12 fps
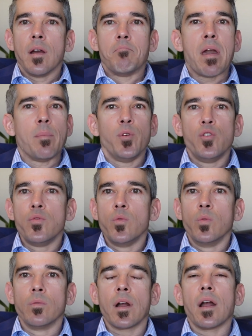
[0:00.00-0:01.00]
Maybe
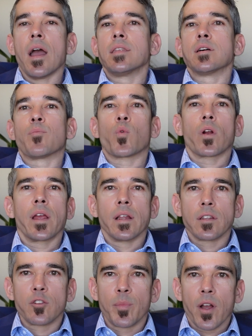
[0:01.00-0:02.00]
you end up working a
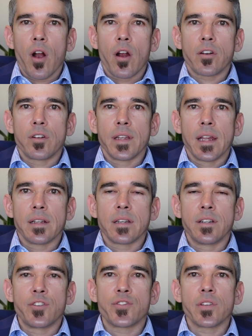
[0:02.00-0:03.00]
little bit harder and get it
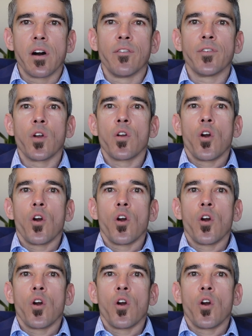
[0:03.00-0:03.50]
done yourself,